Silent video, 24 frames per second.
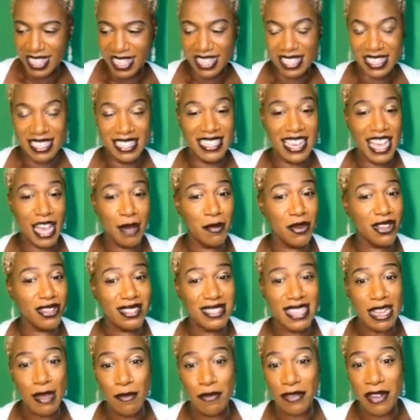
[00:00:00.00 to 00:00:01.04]
them not
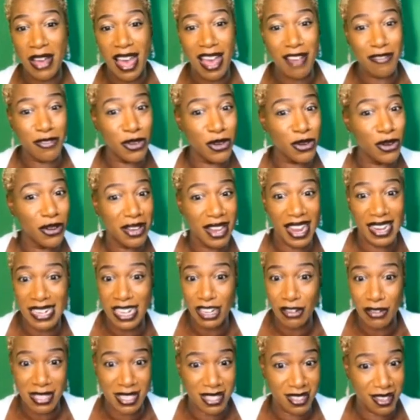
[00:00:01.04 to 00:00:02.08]
seem to have no kind of
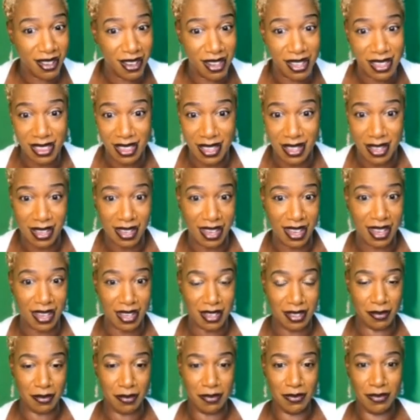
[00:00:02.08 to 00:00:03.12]
critical
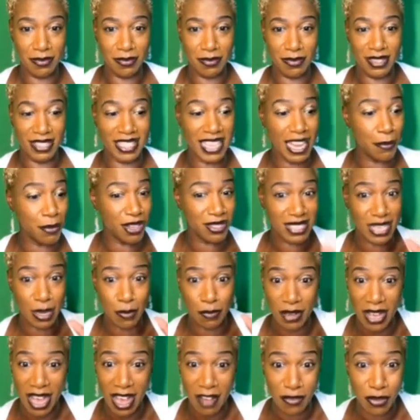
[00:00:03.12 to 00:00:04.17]
thinking them not seem
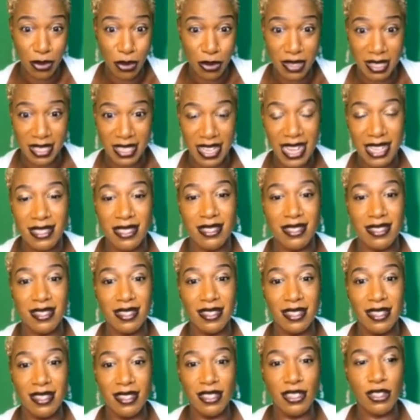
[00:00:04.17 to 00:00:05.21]
to have no sense.
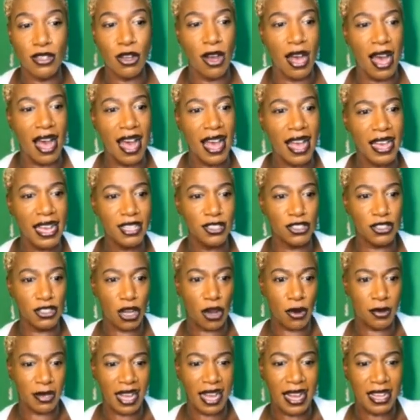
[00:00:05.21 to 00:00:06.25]
So I
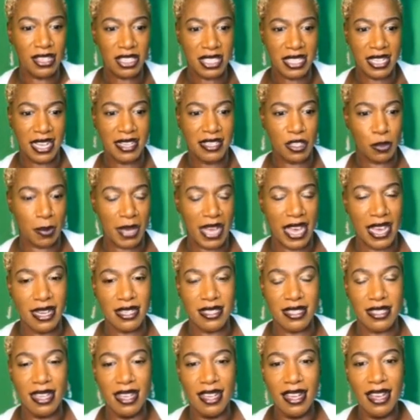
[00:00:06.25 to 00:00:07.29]
don't actually
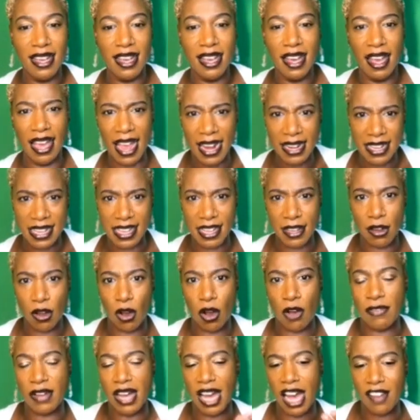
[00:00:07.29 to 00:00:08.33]
expect any
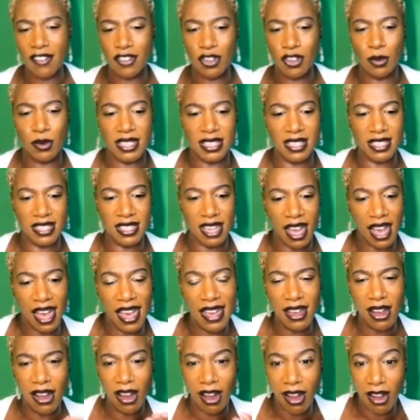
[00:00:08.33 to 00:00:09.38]
of Afua's
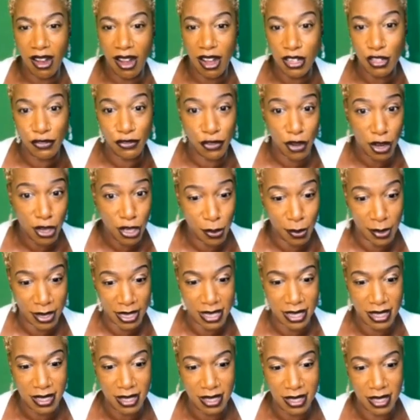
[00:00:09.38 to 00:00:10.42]
die-hard
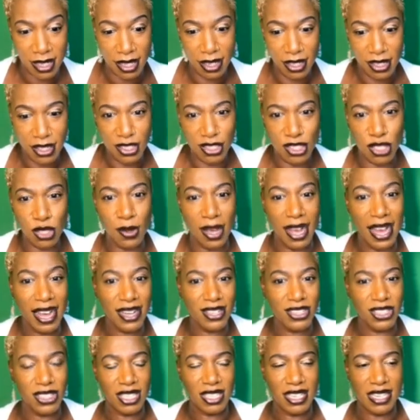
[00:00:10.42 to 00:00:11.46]
followers to
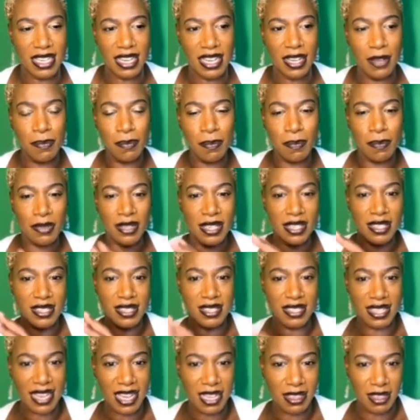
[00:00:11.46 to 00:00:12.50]
actually
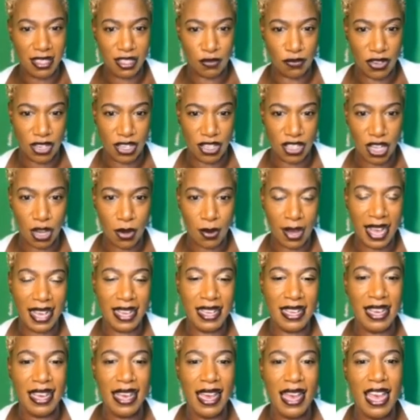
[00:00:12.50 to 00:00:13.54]
see this video and
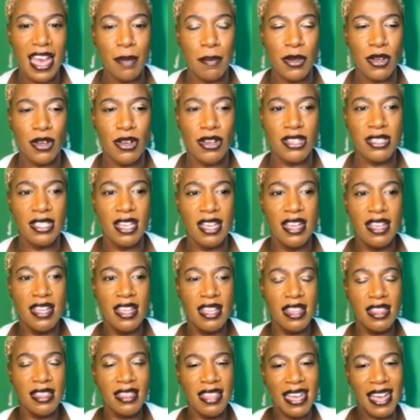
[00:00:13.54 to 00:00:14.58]
care because
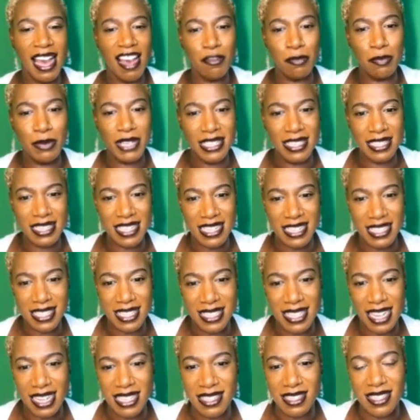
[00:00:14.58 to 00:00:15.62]
they have been
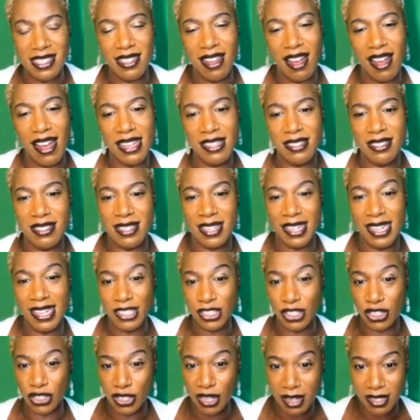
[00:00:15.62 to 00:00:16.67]
desensitized to
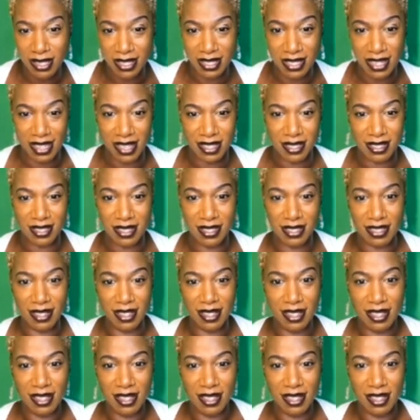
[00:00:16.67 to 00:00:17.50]
injustice.